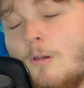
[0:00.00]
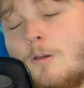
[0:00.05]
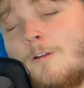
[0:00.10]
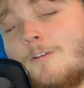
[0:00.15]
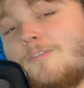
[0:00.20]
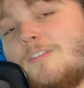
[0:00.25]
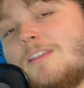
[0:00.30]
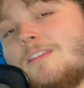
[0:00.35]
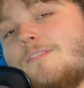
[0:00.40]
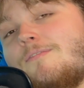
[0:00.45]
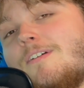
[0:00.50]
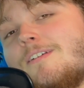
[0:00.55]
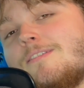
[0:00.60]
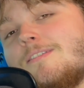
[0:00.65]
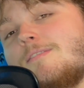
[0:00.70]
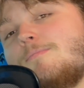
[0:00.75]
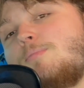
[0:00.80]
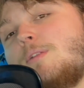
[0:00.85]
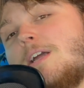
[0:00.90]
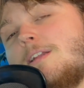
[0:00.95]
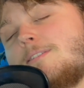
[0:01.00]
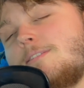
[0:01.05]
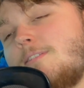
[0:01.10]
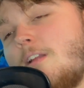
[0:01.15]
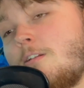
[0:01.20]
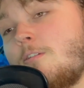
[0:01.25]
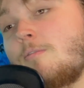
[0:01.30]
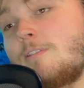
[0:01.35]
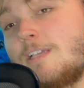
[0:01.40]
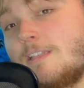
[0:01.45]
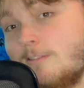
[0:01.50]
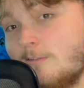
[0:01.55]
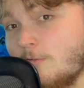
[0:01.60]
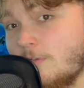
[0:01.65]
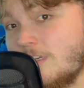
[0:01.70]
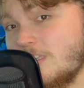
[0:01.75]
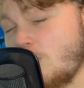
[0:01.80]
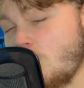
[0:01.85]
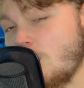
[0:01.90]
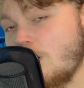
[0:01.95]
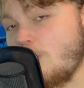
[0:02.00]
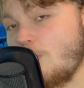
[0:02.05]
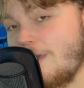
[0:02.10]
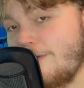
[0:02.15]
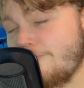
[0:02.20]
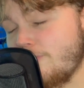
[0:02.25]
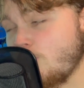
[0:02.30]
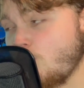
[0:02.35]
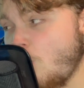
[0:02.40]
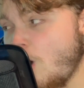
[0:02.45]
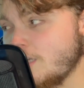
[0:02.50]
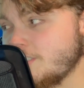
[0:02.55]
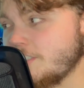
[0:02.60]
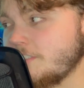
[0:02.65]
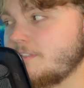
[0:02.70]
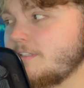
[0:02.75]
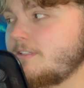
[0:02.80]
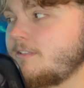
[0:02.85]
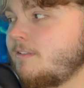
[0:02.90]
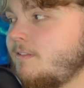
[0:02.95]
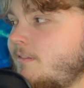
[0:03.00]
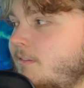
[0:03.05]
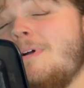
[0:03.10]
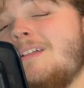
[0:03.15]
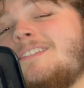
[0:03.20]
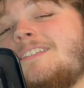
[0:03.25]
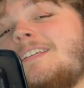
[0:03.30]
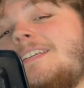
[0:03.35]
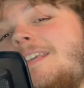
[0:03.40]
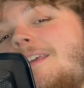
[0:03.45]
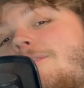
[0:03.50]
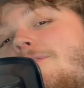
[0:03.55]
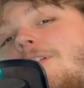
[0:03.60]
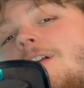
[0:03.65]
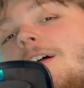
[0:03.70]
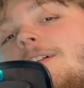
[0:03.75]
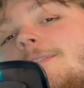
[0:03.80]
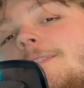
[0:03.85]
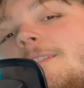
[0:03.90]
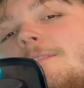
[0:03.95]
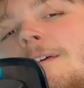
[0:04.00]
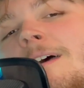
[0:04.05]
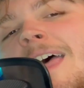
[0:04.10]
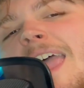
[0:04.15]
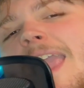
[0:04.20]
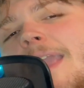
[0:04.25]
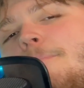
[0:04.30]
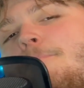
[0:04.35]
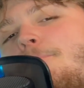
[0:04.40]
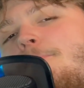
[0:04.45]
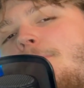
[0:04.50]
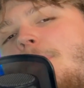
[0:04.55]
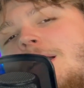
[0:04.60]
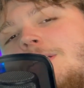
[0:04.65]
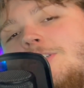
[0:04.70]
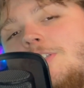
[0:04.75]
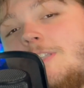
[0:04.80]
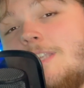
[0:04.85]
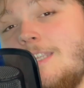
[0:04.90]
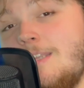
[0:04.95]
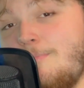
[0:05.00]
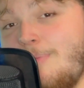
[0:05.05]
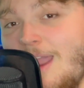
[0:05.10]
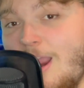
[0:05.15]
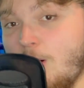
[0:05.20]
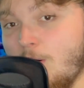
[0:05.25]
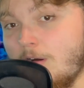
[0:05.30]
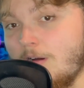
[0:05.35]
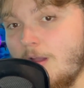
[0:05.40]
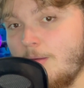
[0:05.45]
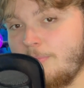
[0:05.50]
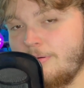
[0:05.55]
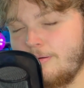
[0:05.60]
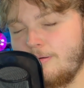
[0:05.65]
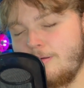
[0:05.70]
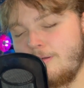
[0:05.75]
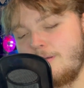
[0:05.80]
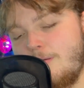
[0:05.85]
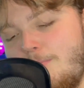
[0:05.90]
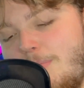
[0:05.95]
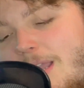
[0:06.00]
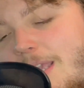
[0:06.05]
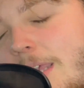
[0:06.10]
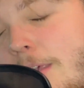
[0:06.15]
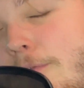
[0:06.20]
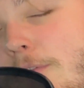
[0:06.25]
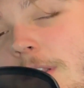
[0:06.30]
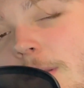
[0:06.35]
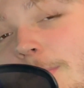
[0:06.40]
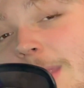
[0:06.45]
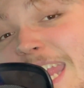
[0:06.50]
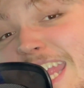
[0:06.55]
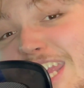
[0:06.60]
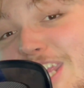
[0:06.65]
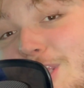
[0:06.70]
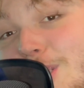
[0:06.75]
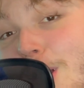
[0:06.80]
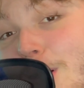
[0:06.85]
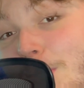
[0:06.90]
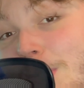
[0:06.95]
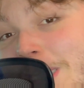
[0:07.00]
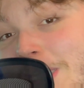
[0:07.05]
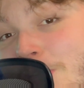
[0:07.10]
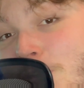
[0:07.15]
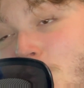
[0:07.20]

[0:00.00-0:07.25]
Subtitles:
Monarch then devises a plan to not only lure Ghidorah away from Washington, but to give Godzilla a much-needed power-up by giving him a yummy